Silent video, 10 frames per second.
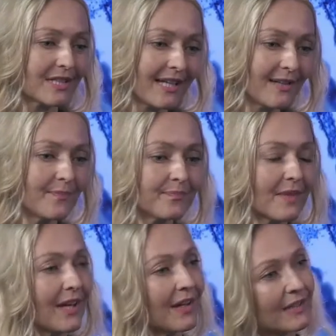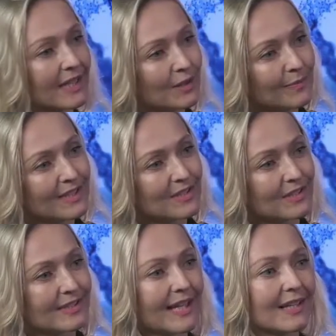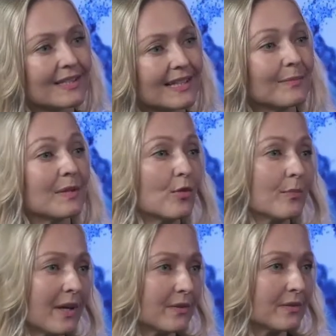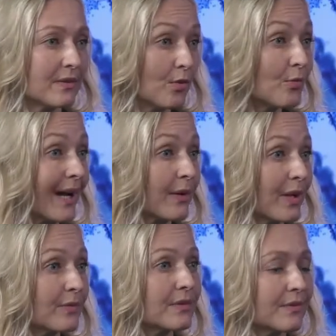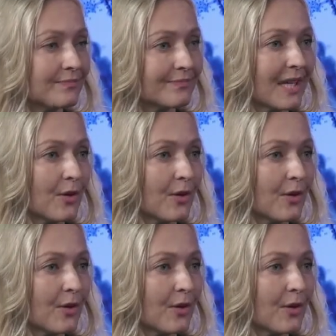Jan, can you please just tell us a little bit more about your background and how